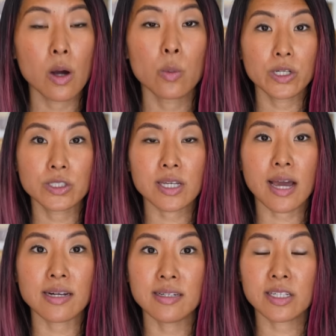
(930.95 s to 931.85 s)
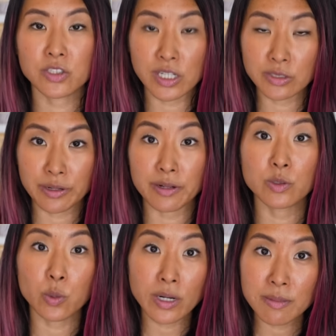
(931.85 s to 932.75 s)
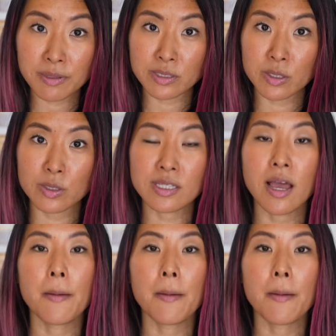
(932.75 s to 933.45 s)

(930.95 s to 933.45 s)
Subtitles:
which at an exchange rate of 20 pesos